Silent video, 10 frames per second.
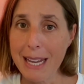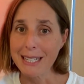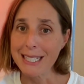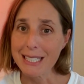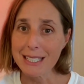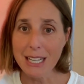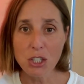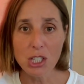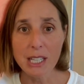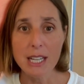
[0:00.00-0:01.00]
And
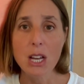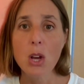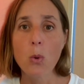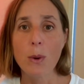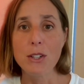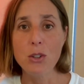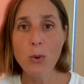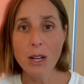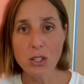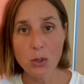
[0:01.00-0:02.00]
essentially, when
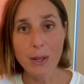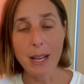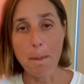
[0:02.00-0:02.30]
you are doing